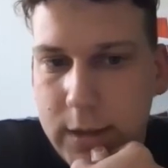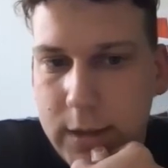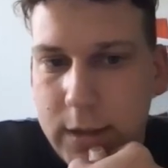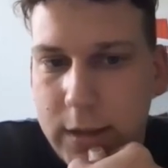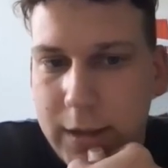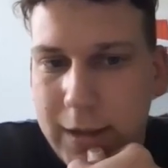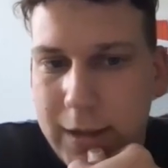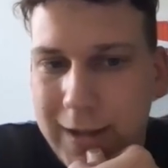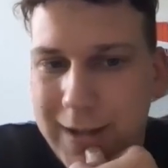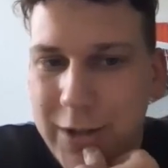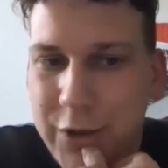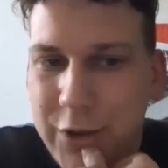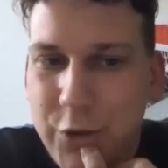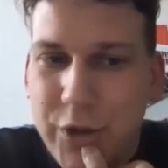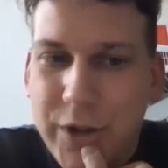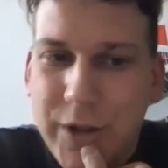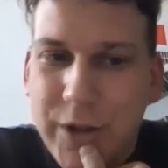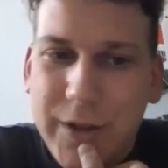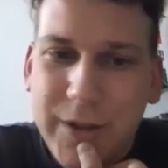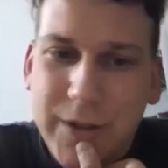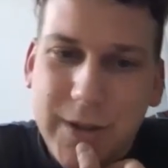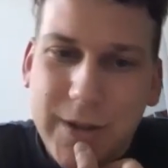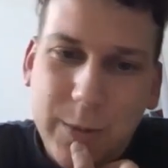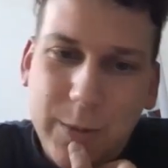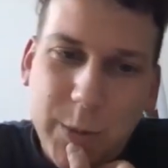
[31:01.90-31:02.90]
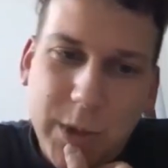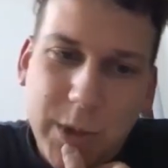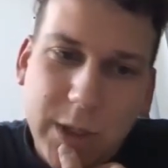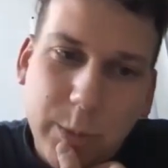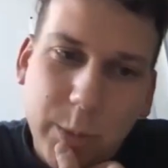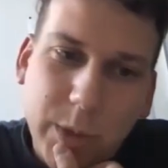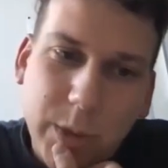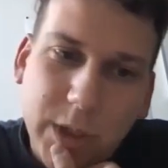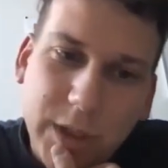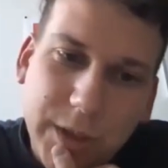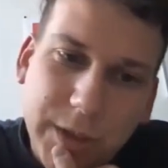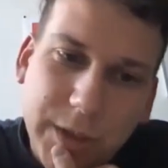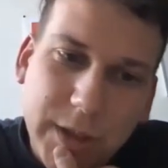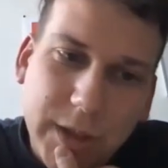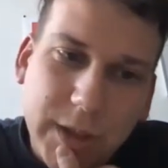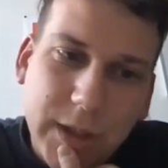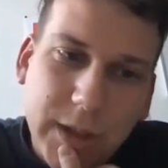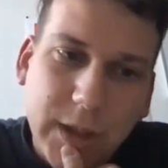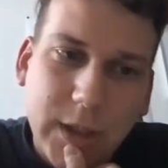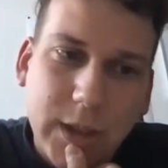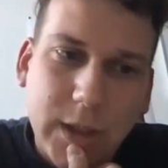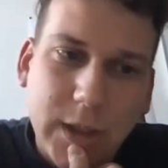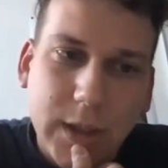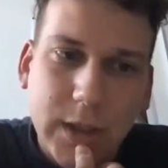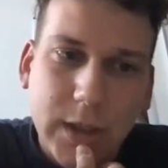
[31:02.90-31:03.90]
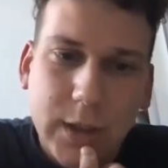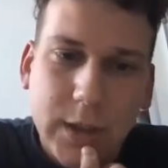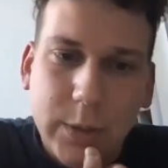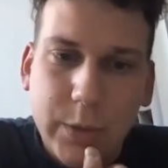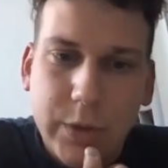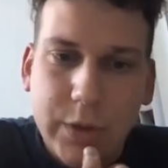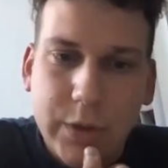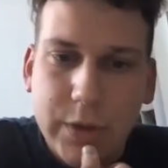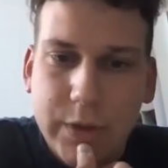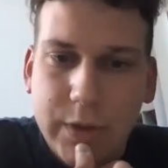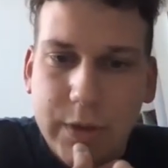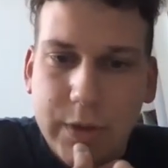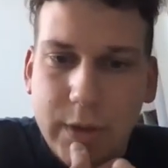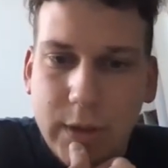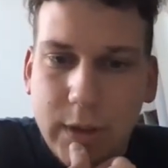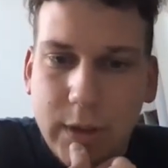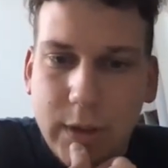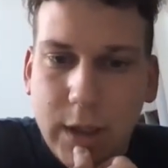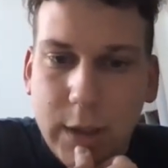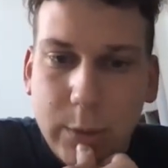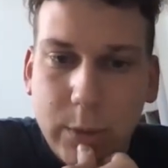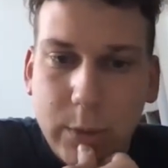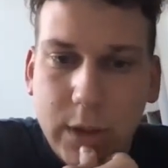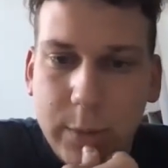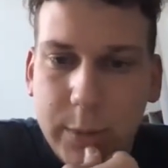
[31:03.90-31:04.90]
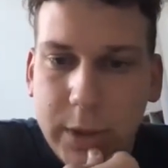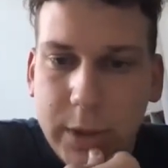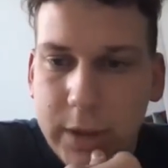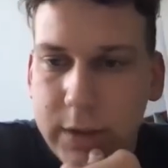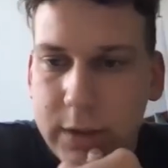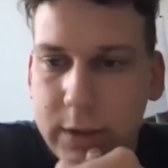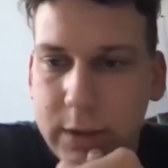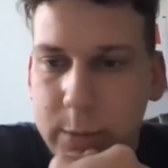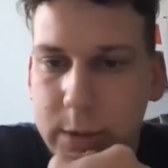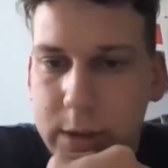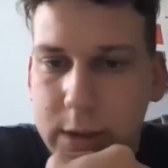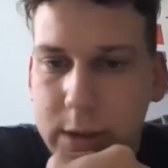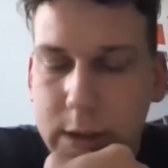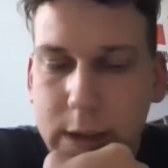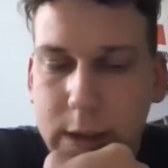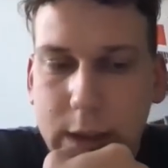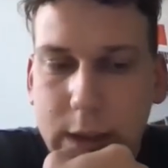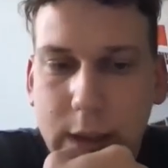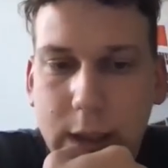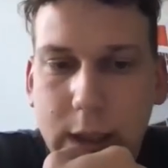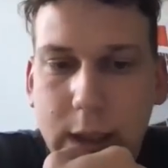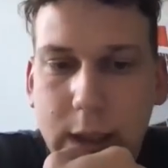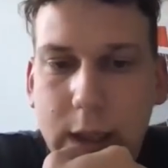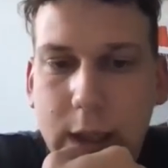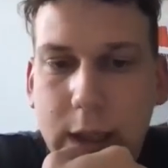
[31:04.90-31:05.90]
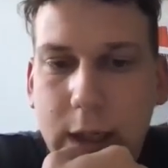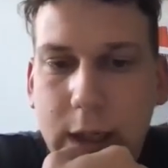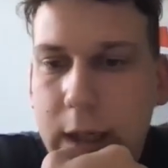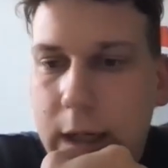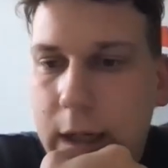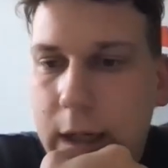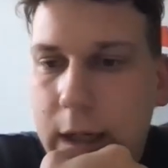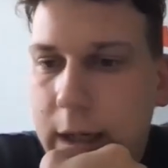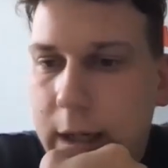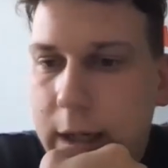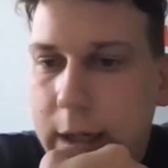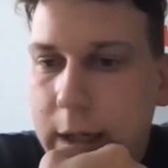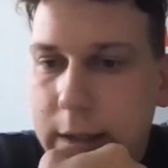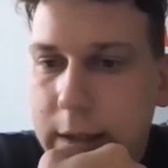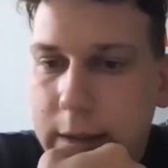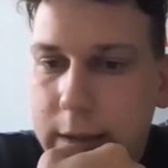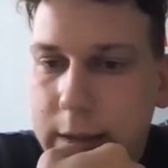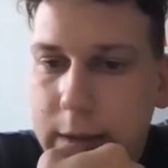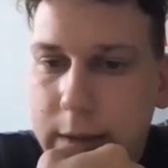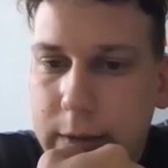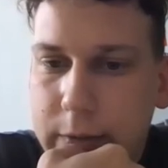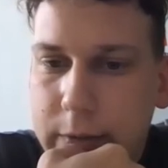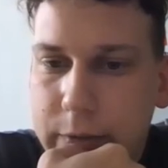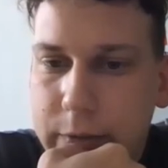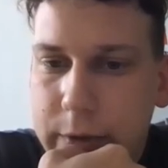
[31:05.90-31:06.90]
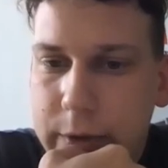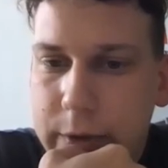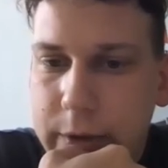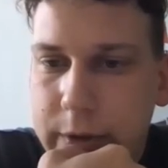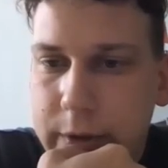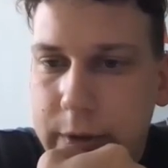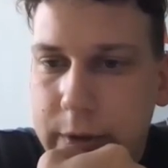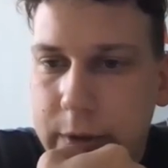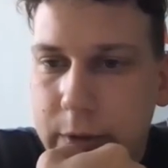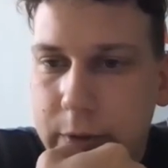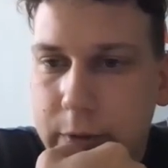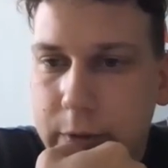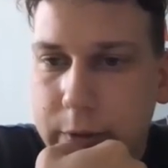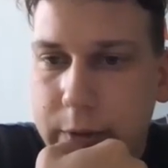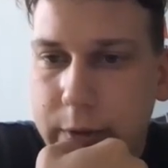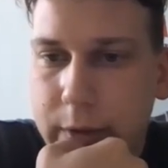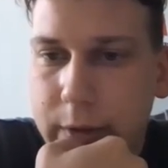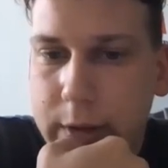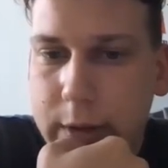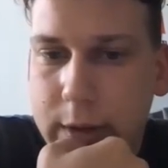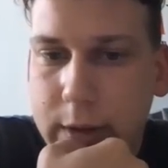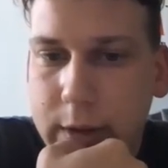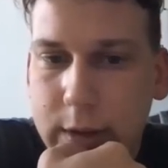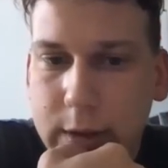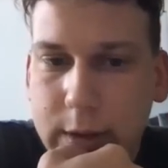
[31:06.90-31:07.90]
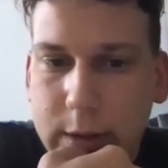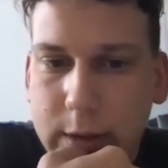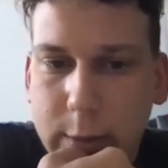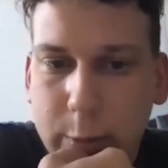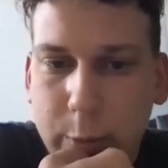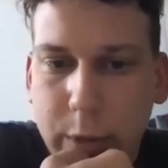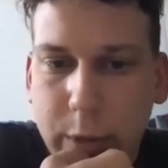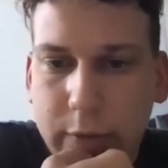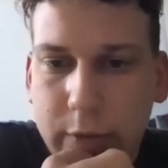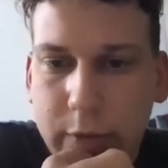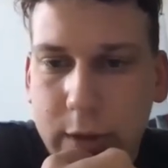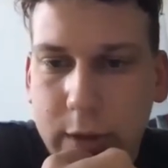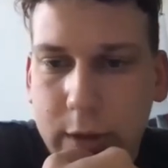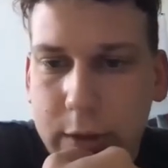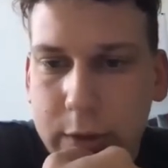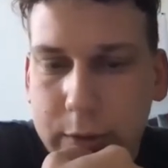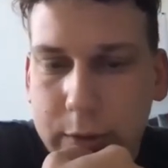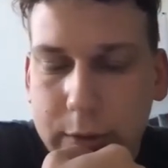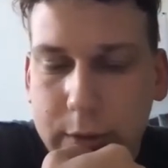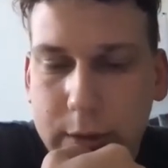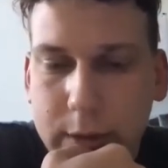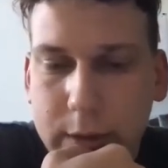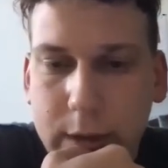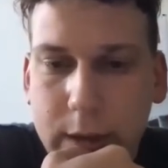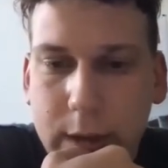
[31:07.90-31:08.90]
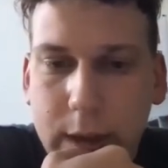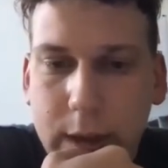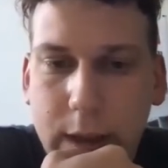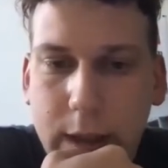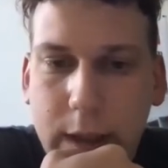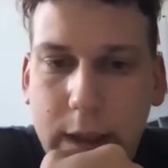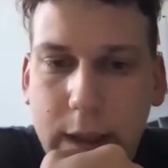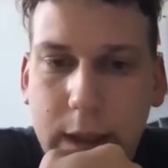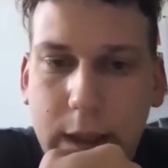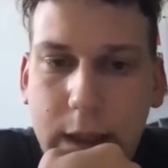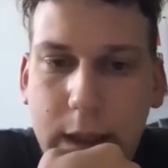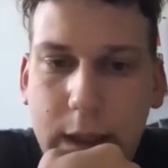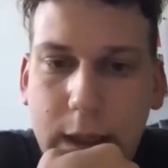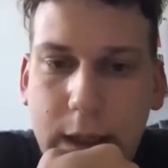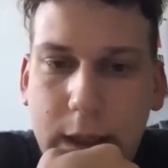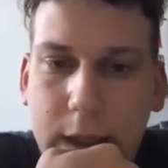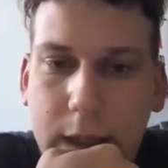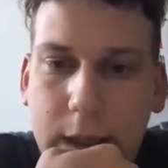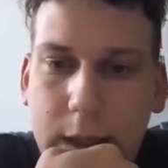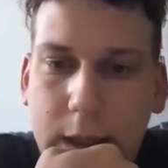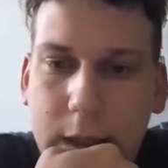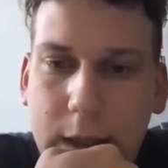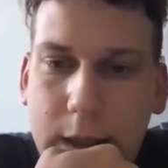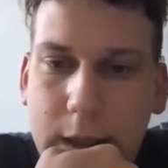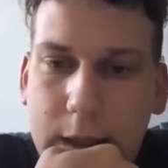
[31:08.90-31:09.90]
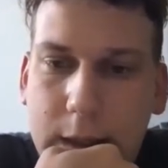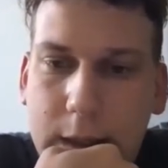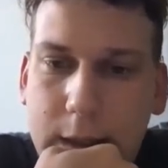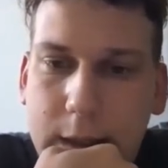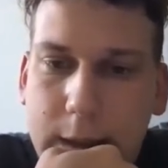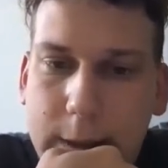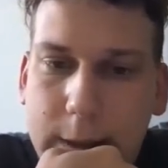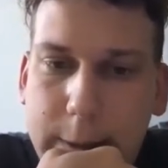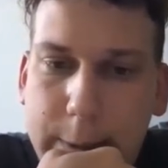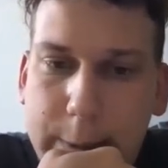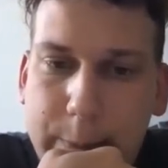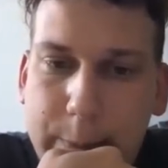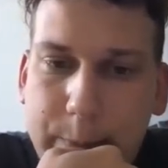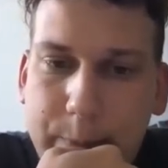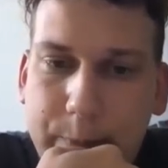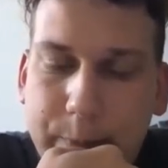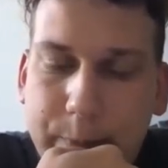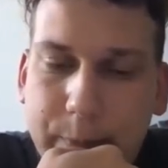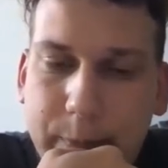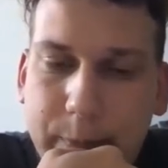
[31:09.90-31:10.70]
entrance and main building, which is Aula Maxima, and the first of the pavilion. The